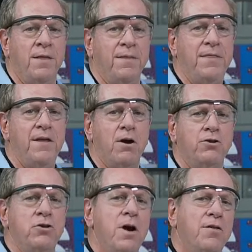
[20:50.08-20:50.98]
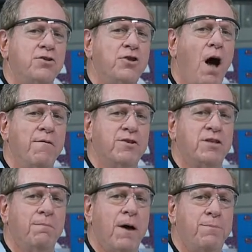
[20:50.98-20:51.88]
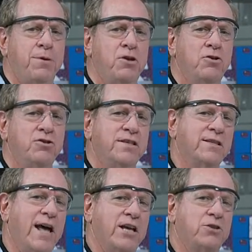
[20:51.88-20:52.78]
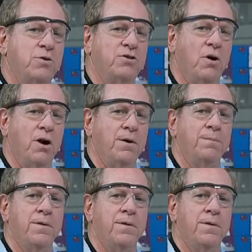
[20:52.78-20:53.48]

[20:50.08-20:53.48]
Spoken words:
then there are 2 other solvents that might be used as a last resort.